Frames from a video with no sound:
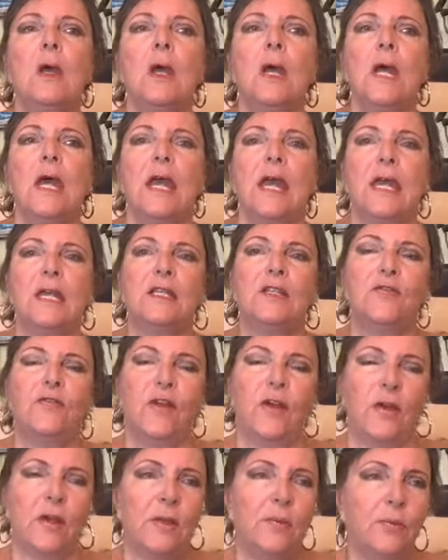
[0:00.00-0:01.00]
It's
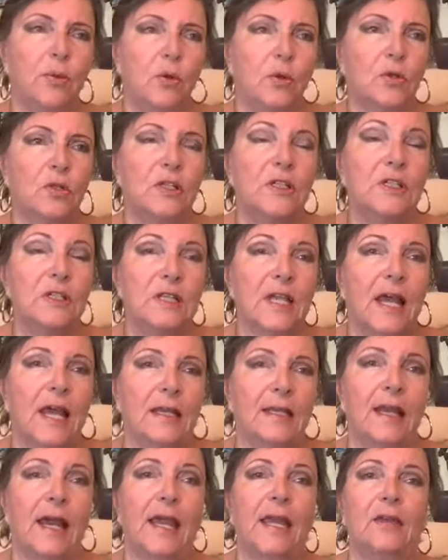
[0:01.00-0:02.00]
very important, and
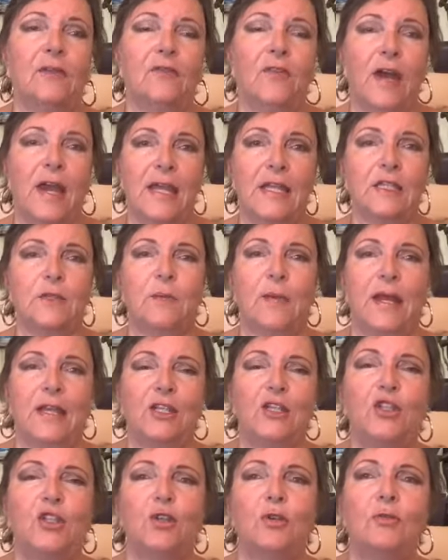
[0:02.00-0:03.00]
I advise my
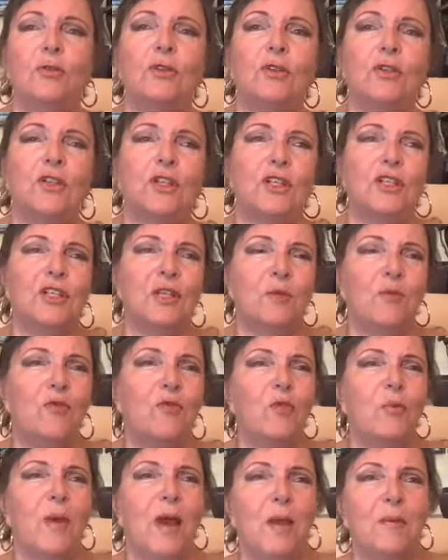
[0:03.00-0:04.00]
students, and some of you
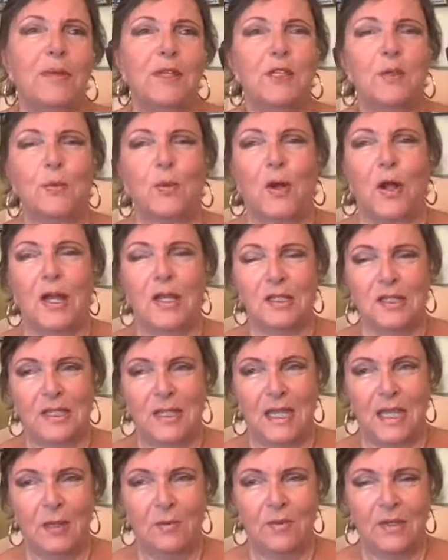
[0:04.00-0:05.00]
might be surprised to
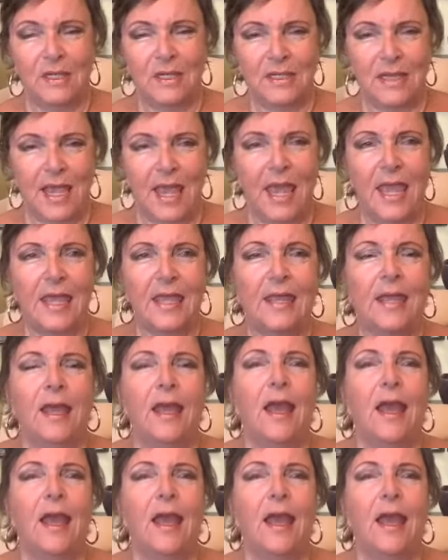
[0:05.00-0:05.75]
hear me say,